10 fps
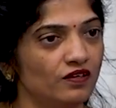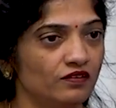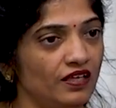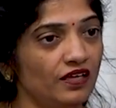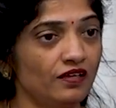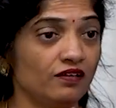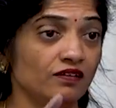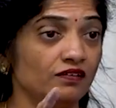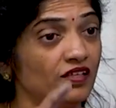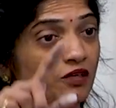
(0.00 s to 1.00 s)

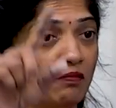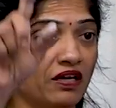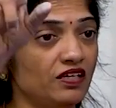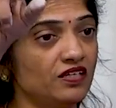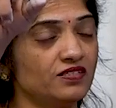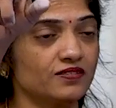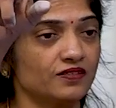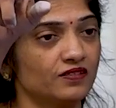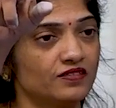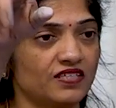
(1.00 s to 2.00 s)
Their money is
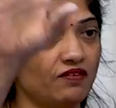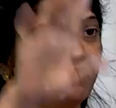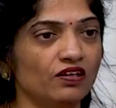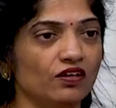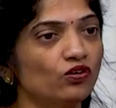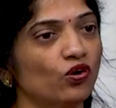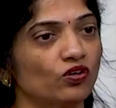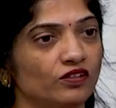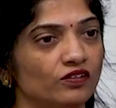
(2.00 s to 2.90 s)
saving or not.